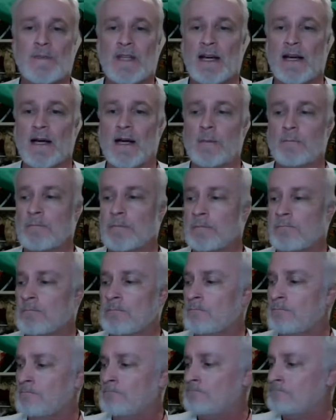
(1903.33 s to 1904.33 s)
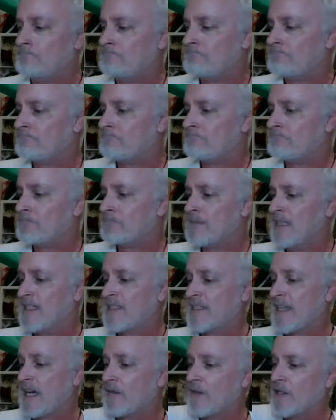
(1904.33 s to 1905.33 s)
Um,
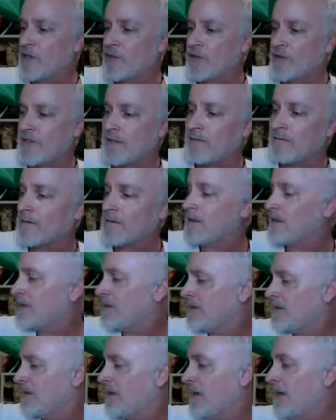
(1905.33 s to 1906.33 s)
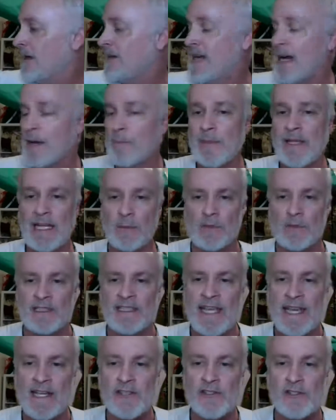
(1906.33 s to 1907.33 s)
it's kind of interesting, not being able
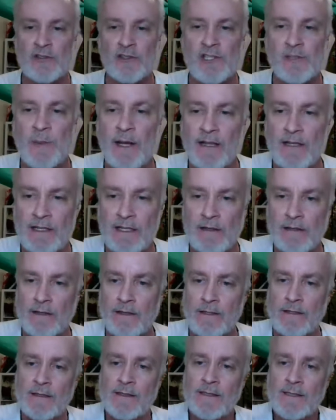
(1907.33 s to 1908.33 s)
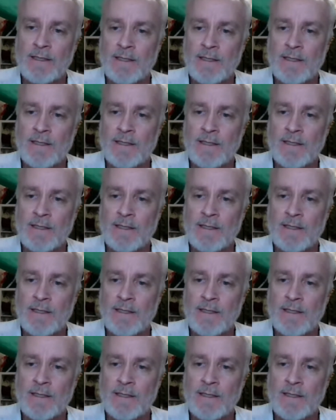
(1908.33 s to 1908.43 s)
to taste or smell anything.